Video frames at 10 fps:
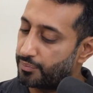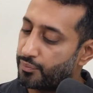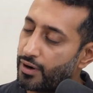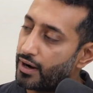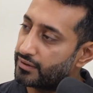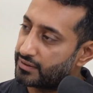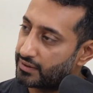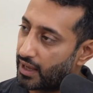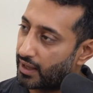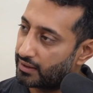Prior to
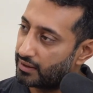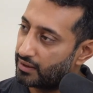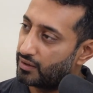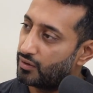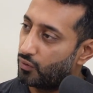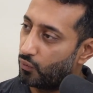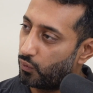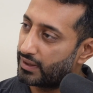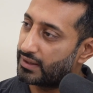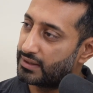that,
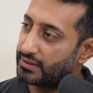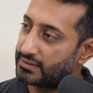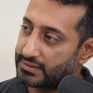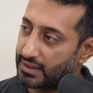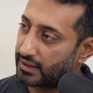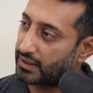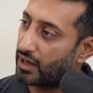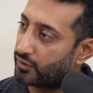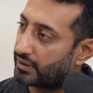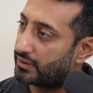what is an
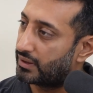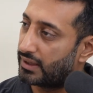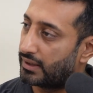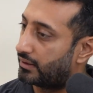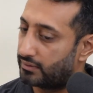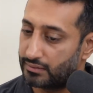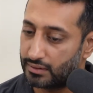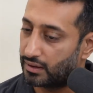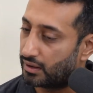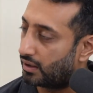accountant in,
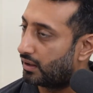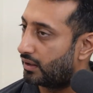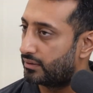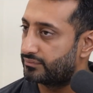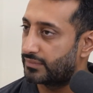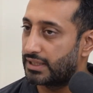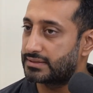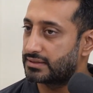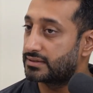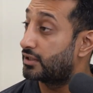
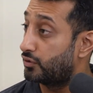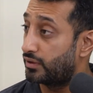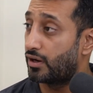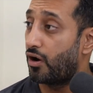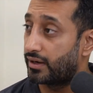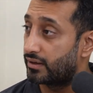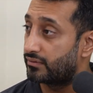you did audit.